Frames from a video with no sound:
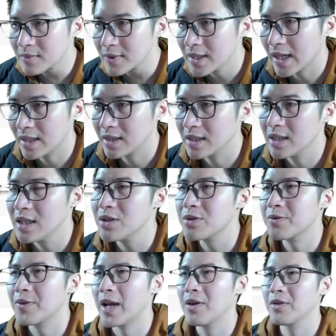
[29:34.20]
And each
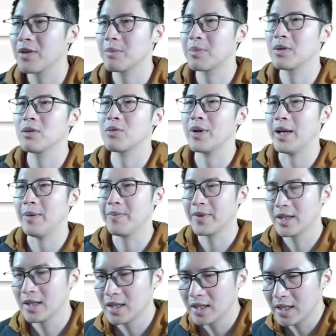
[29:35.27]
variant of program
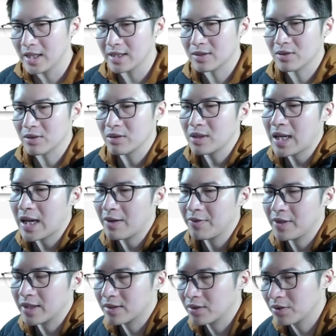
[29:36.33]
is going to have an
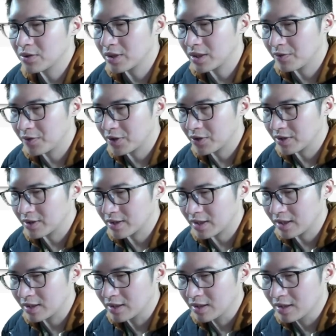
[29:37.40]
execution
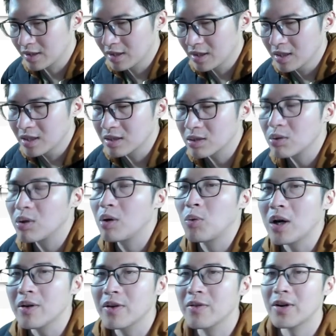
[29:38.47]
efficiency. So
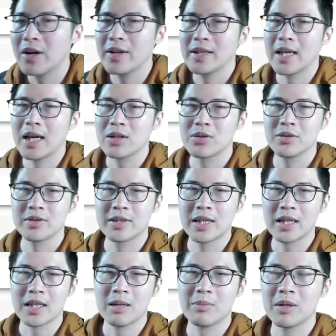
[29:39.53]
one very natural
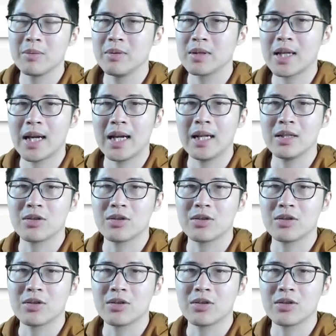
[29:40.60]
thing that people can